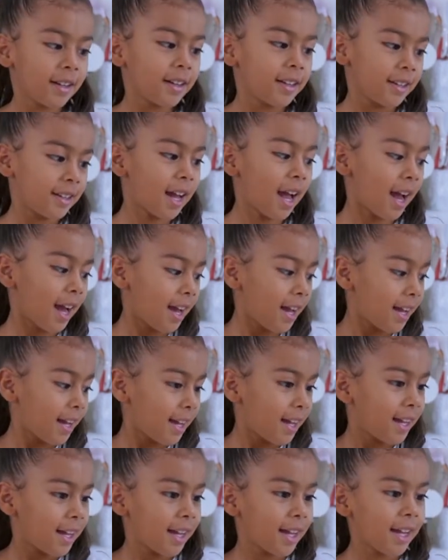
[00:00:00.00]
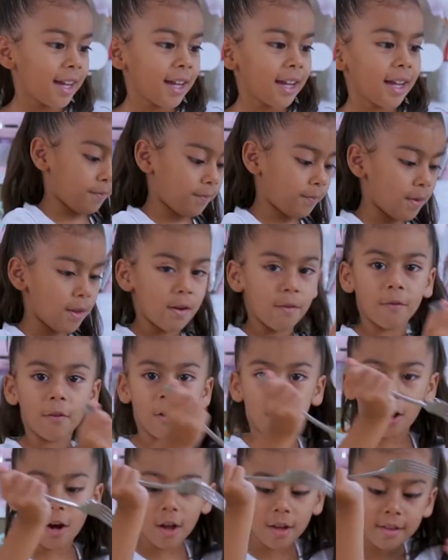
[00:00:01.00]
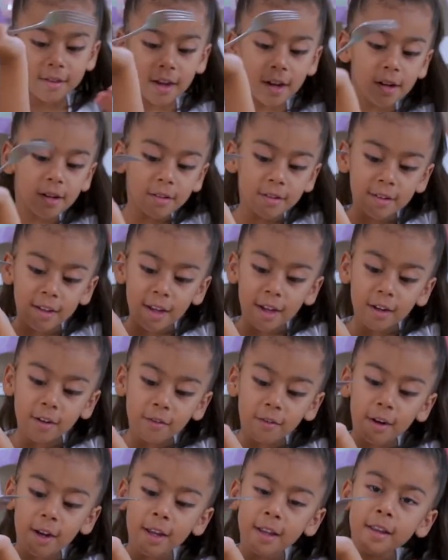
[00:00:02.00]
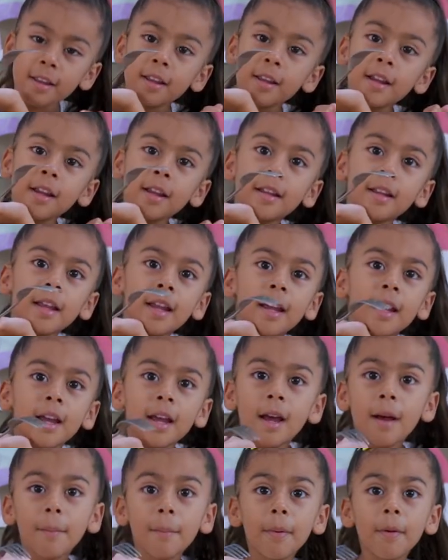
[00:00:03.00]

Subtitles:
Yeah. We're all done decorating it,